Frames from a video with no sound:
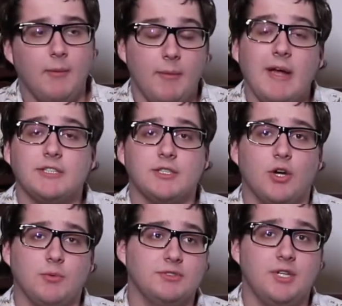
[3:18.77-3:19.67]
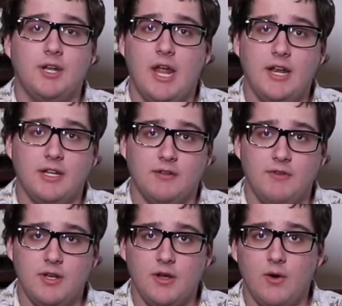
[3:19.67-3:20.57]
I'm actually almost done editing the
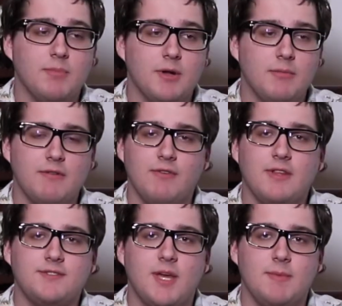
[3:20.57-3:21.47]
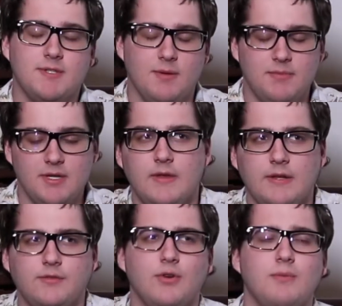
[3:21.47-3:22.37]
video, but my friend sent me something
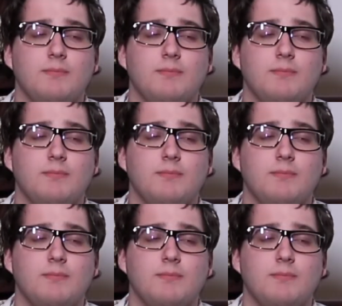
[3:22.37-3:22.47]
that's so